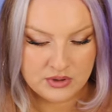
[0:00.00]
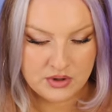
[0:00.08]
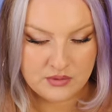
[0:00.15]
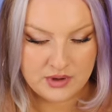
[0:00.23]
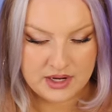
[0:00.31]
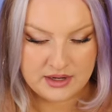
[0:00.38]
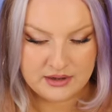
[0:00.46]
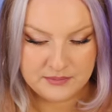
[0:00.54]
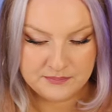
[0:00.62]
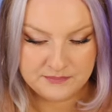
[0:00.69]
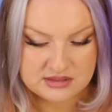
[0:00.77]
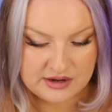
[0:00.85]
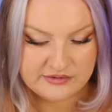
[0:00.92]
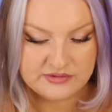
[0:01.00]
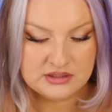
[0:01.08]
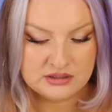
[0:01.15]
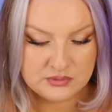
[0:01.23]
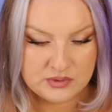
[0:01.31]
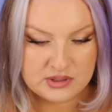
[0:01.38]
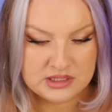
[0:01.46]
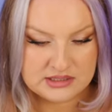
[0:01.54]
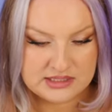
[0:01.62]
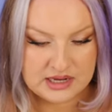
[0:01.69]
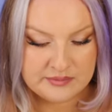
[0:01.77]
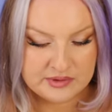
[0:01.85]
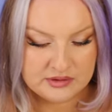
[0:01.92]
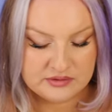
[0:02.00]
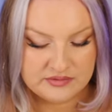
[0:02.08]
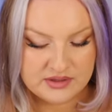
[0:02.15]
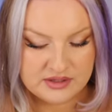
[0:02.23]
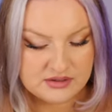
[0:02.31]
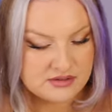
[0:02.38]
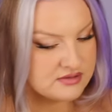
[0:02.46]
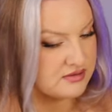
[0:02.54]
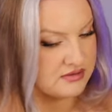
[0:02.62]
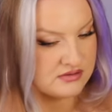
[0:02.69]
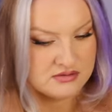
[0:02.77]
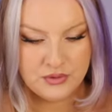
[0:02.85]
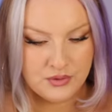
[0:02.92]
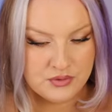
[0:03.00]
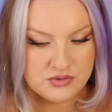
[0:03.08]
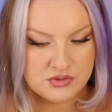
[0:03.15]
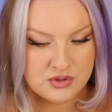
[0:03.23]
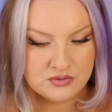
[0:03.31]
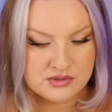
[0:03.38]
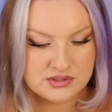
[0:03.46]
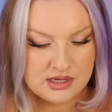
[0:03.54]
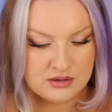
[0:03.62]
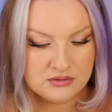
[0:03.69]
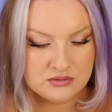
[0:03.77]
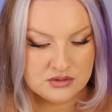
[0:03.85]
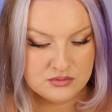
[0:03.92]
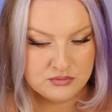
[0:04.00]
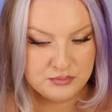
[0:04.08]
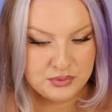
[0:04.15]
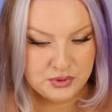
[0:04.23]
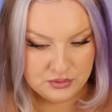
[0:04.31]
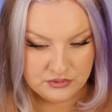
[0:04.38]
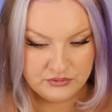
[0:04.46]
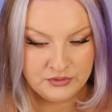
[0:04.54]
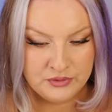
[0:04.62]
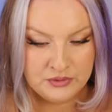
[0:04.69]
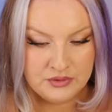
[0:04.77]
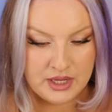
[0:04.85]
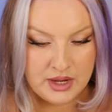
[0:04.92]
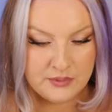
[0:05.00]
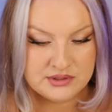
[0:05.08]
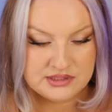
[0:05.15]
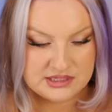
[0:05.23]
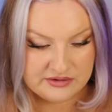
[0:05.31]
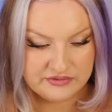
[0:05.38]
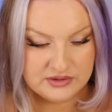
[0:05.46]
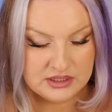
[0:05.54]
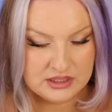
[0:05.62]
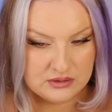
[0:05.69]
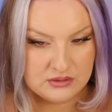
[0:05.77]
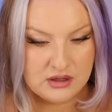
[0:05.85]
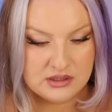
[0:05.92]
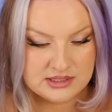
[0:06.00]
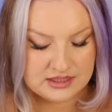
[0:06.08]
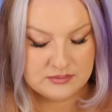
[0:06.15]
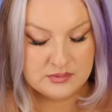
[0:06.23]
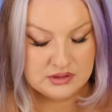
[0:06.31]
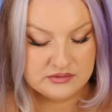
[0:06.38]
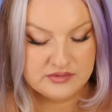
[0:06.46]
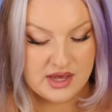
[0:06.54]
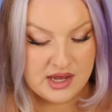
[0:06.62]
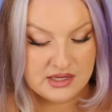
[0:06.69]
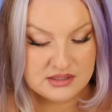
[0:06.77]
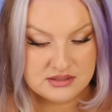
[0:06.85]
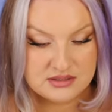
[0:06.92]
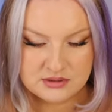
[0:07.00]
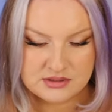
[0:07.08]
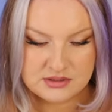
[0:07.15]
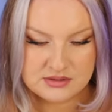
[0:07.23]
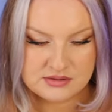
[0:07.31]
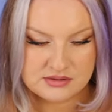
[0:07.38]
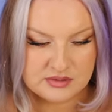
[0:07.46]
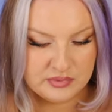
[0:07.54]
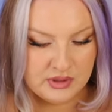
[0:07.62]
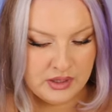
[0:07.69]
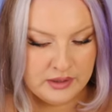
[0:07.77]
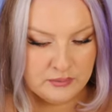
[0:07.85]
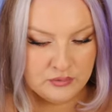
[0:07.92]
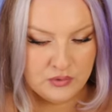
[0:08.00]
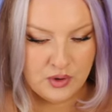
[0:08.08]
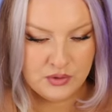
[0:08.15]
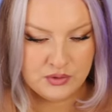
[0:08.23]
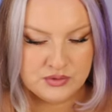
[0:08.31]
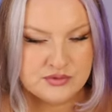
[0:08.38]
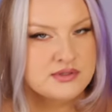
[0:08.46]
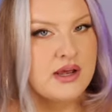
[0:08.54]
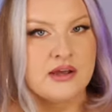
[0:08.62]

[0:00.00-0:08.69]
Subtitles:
Okay, definitely would get a 10 mil of this. Those notes sound beautiful. I would definitely get a 10 mil of that. Let's see, the Sublime Rose.